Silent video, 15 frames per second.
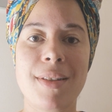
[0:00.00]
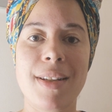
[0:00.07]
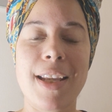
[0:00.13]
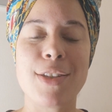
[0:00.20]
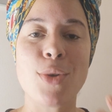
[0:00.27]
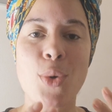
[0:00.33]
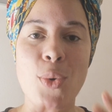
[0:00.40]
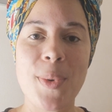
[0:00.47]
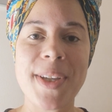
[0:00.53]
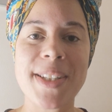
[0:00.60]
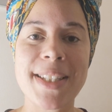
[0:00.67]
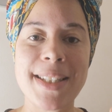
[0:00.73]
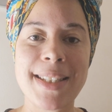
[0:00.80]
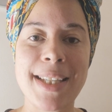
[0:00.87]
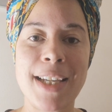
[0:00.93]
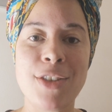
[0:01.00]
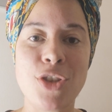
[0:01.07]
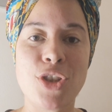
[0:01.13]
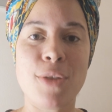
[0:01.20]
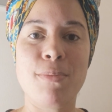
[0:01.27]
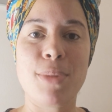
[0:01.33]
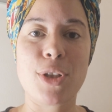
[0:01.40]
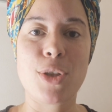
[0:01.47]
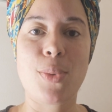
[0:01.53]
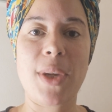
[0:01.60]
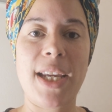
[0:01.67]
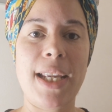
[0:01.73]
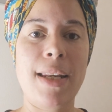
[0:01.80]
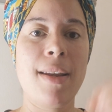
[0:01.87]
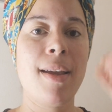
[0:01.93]
There's always a tension
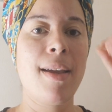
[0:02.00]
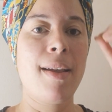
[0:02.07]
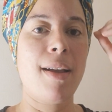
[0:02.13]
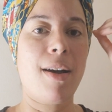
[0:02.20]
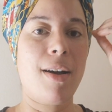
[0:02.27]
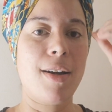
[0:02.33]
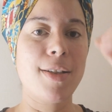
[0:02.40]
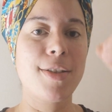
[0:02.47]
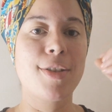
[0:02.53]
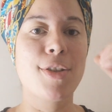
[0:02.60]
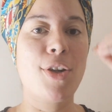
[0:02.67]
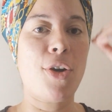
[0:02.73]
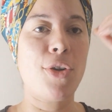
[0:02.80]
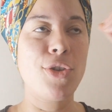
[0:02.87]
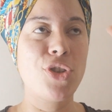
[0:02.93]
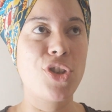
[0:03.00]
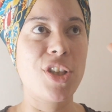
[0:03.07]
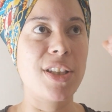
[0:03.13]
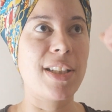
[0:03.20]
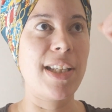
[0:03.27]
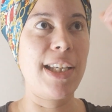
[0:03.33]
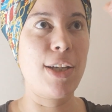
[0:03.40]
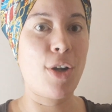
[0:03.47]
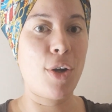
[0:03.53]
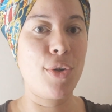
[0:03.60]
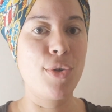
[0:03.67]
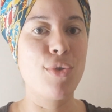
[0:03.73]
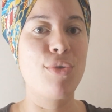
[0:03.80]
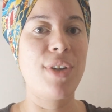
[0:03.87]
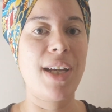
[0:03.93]
between us consciously
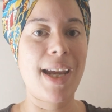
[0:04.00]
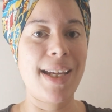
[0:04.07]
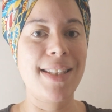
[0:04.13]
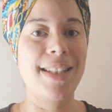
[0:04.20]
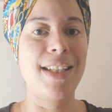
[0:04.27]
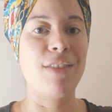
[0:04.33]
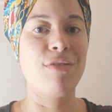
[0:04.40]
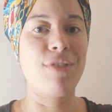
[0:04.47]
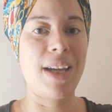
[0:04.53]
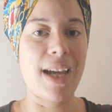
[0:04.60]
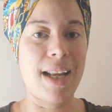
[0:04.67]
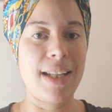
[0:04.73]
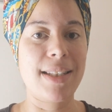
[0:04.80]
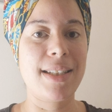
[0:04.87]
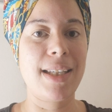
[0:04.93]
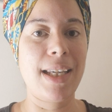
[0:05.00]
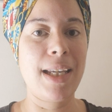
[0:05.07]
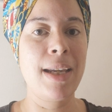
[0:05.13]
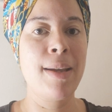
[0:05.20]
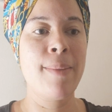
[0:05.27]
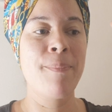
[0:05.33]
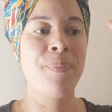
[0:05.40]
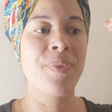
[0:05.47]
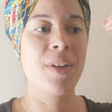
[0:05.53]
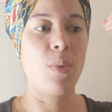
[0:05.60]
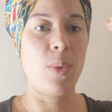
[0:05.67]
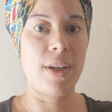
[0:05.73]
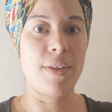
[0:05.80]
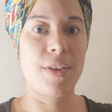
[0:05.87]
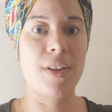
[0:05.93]
co-creating reality
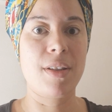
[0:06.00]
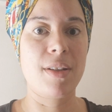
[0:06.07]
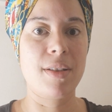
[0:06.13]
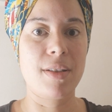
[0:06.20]
with